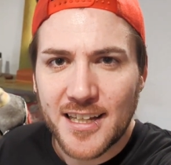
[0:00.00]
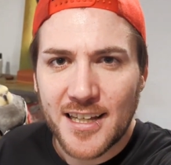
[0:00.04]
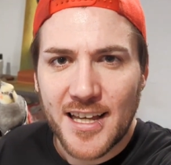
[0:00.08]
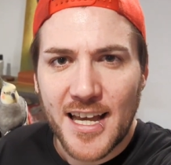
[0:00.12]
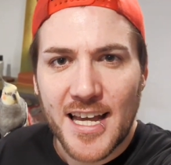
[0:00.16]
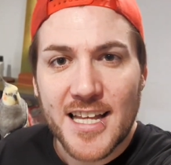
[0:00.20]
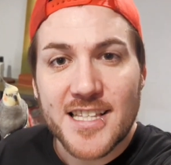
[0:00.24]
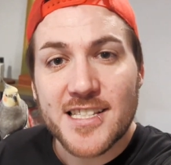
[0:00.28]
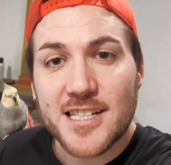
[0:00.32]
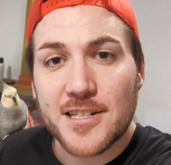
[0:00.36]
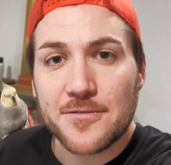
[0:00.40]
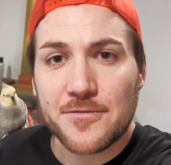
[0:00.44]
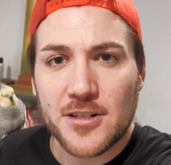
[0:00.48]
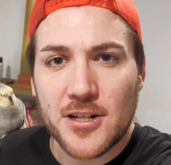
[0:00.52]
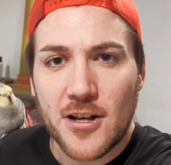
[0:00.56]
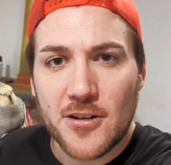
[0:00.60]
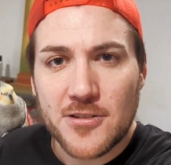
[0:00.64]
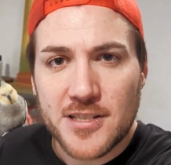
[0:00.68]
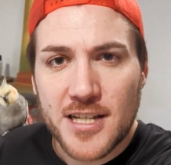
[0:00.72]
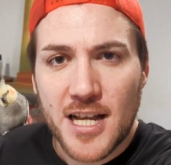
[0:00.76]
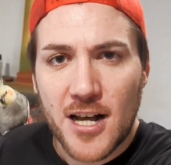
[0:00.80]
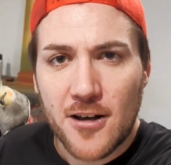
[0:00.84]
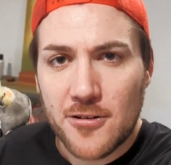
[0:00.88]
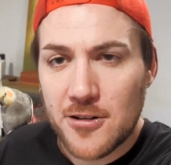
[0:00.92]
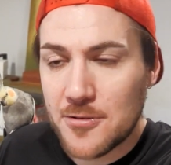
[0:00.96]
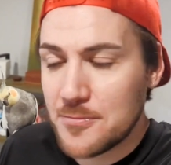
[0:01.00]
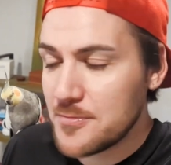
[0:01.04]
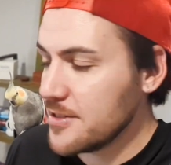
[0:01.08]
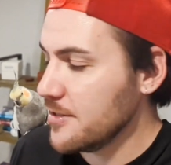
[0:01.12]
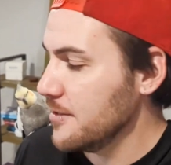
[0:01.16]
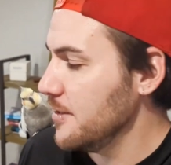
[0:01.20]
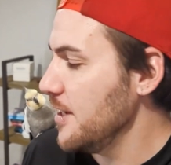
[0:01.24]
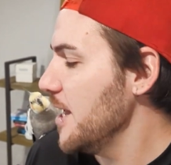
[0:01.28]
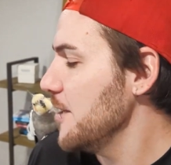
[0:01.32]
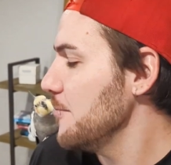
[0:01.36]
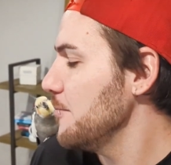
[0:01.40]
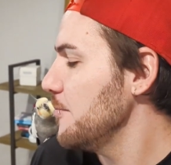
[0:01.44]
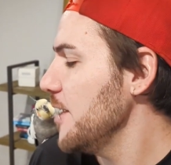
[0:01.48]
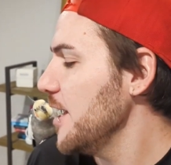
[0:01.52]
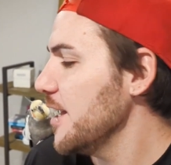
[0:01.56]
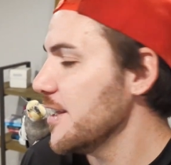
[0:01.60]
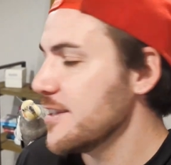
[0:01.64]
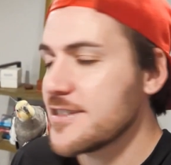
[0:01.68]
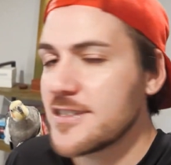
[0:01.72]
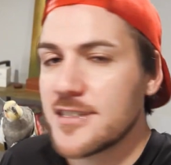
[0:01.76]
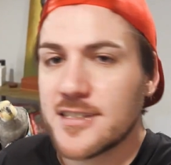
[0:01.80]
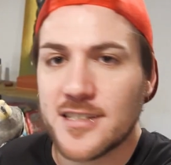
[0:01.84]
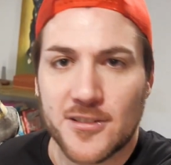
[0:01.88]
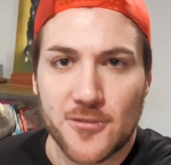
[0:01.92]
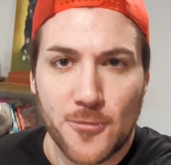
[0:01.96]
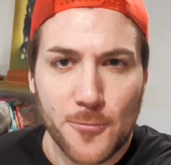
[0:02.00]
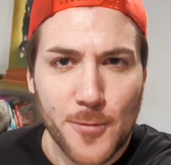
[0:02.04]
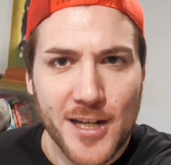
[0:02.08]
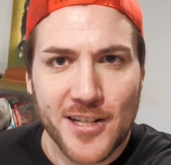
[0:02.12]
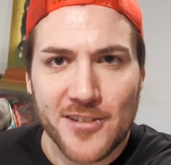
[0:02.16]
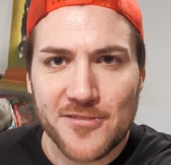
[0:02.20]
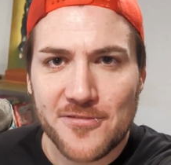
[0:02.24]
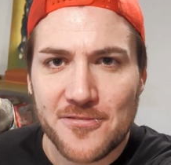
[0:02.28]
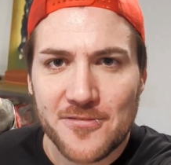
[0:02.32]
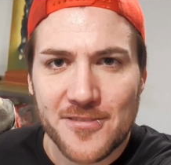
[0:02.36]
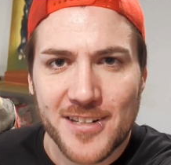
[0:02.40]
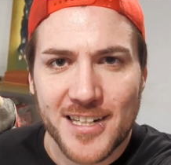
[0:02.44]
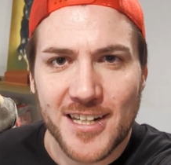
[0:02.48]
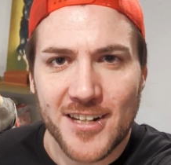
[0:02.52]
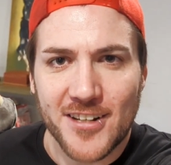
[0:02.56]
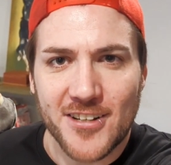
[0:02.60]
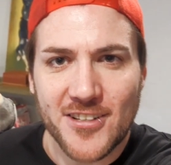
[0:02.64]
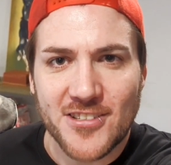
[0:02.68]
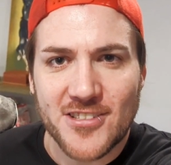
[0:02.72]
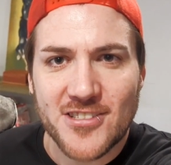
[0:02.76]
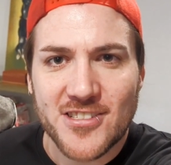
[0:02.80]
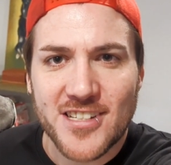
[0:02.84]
hence different hotel rooms and pets and all my different videos.